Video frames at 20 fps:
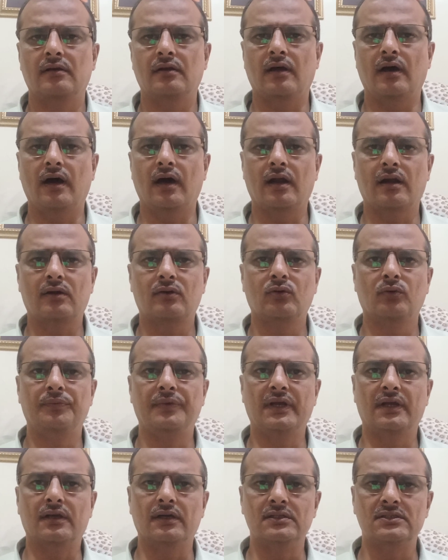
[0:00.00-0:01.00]
are to
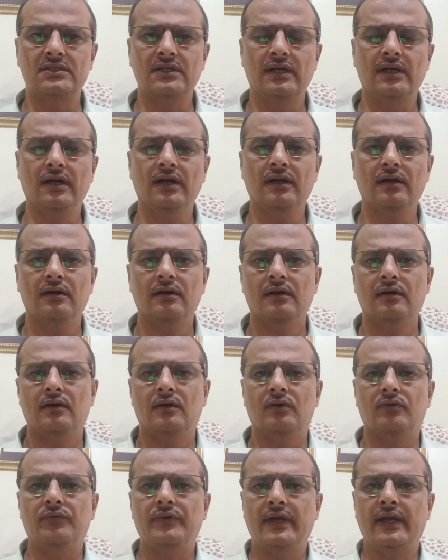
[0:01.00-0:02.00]
be considered
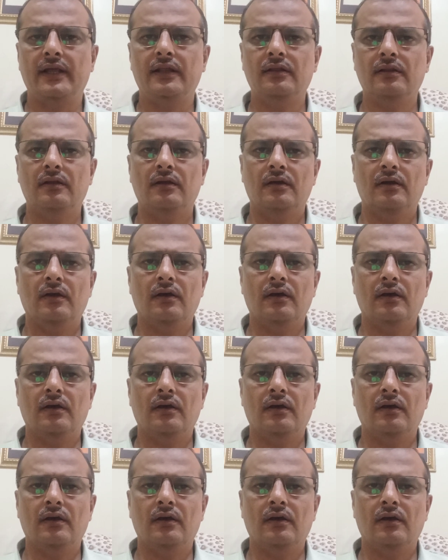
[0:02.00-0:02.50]
when